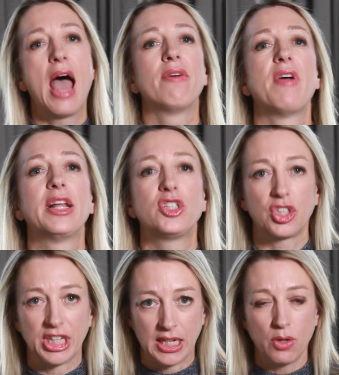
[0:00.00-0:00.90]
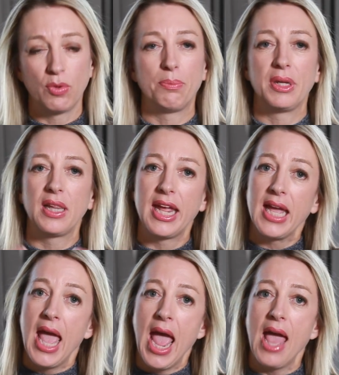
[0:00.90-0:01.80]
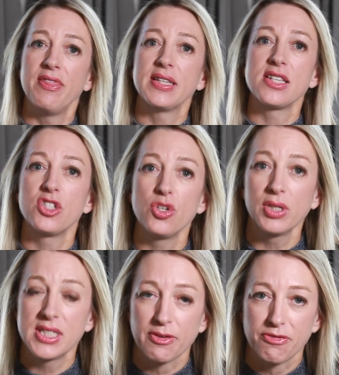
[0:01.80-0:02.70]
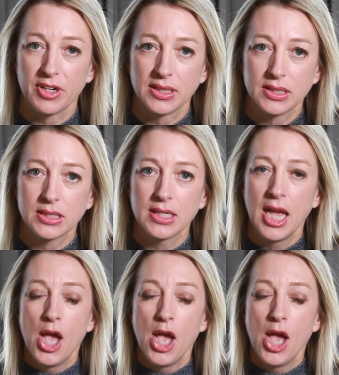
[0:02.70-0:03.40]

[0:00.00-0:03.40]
eventually it would be like, and this is your difference.